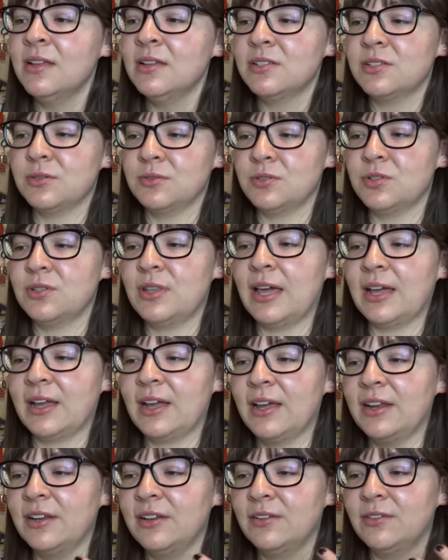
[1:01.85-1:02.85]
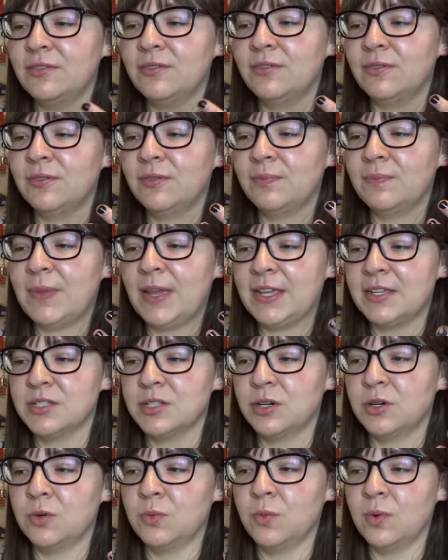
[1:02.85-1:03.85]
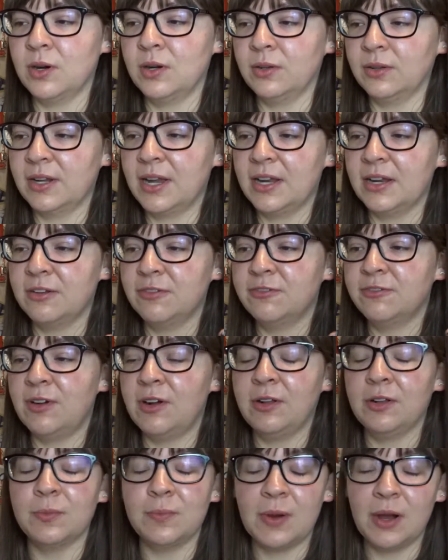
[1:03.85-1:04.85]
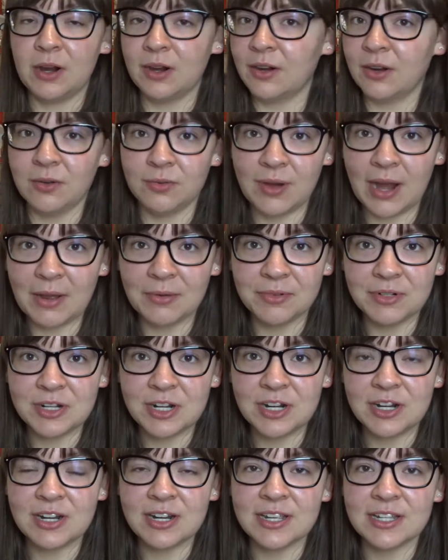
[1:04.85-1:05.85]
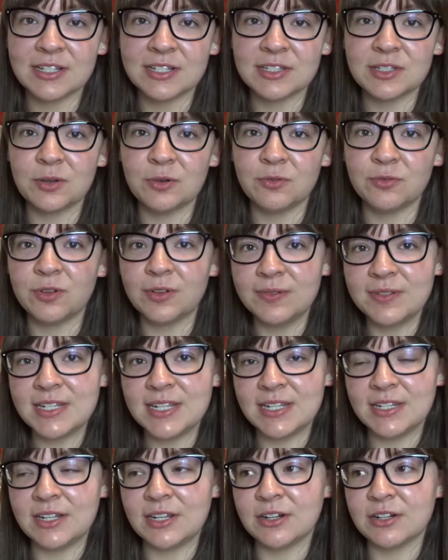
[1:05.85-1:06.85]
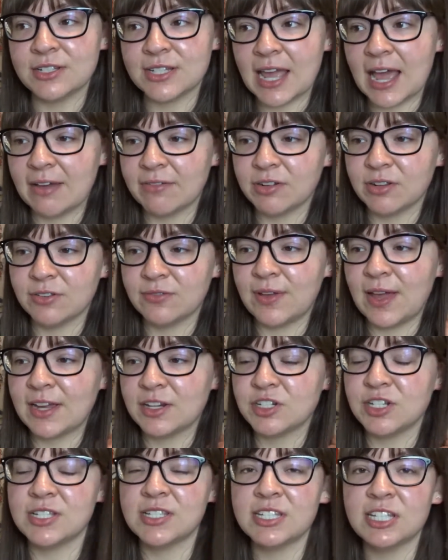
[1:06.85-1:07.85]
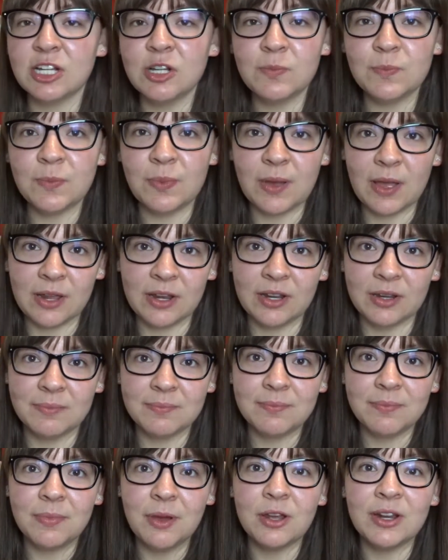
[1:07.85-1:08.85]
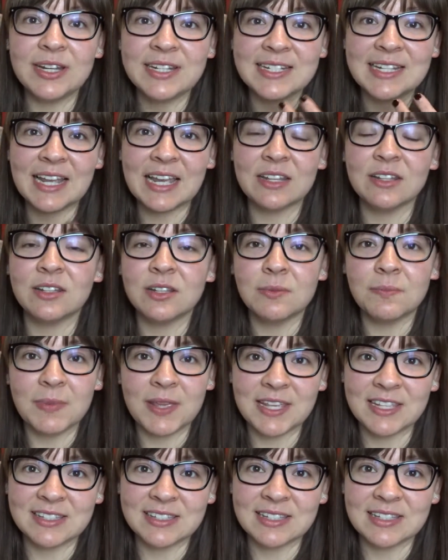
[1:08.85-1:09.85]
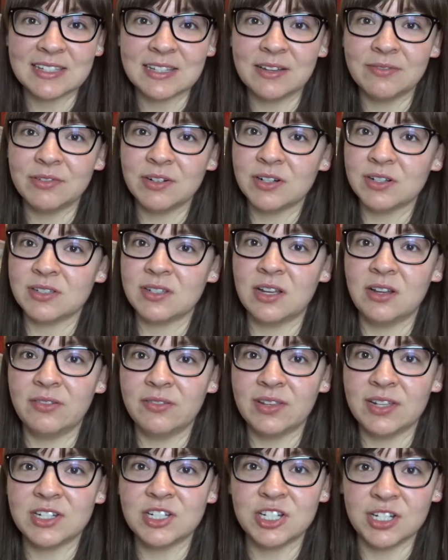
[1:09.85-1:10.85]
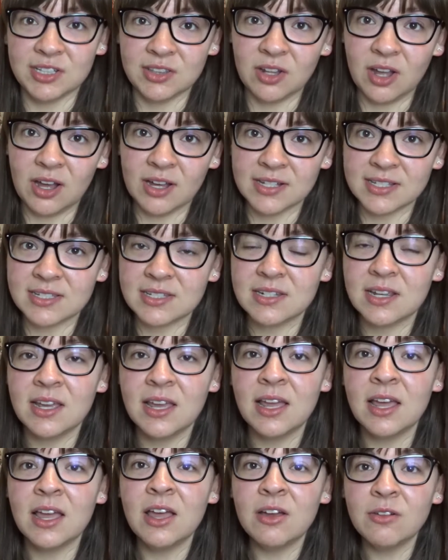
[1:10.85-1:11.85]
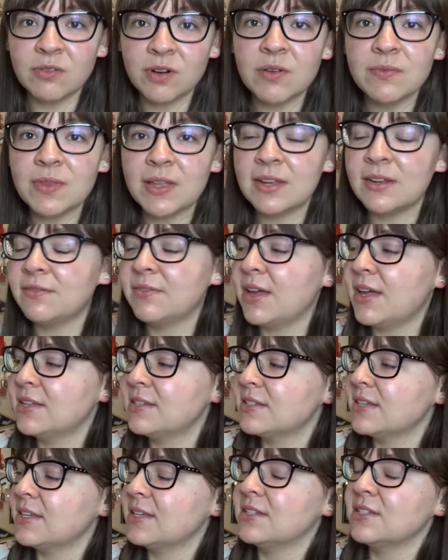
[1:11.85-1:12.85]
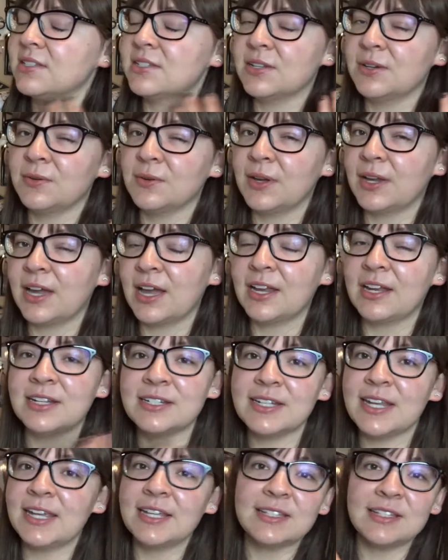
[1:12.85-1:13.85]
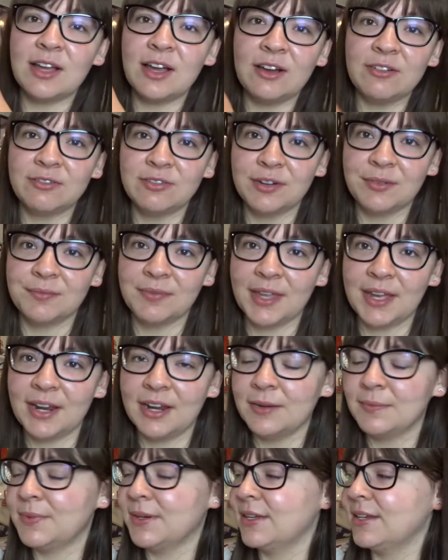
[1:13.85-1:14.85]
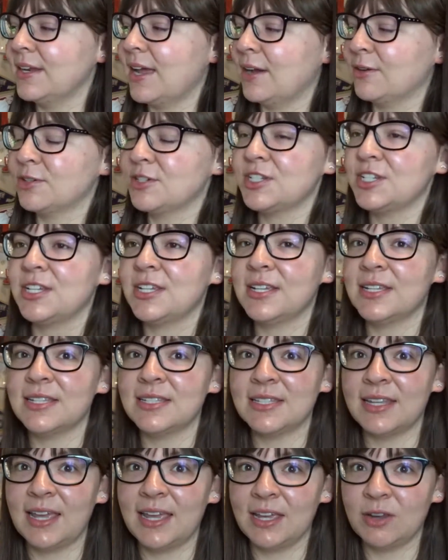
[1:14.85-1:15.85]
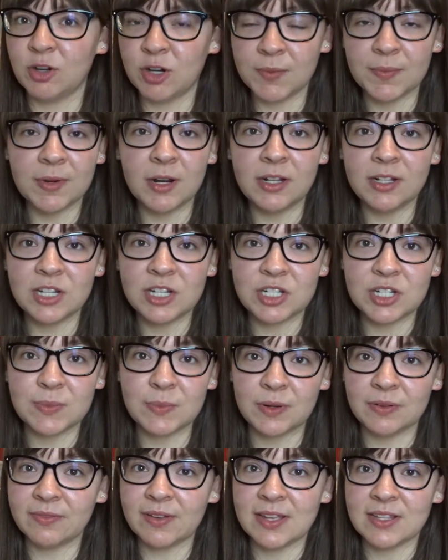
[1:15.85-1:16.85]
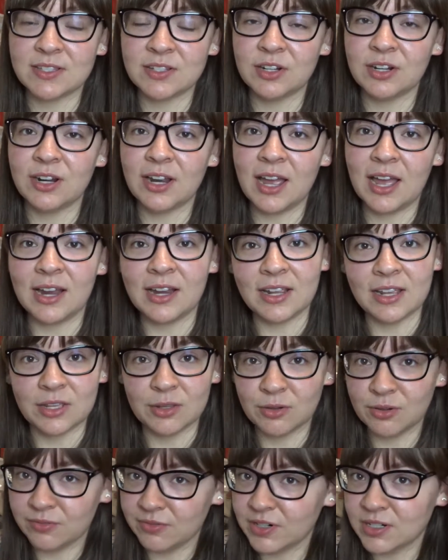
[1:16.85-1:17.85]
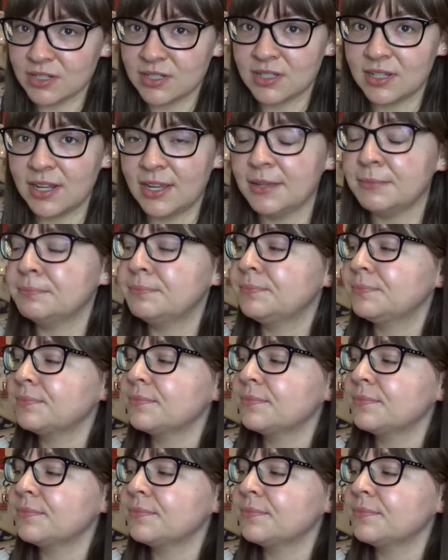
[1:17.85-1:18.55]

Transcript: So that kind of makes her world kind of fall apart around her. And so 15 years after the fact, she's still putting together the pieces of herself that she lost from that event, and so it kind of takes off from there. But now she is a criminology professor at a university.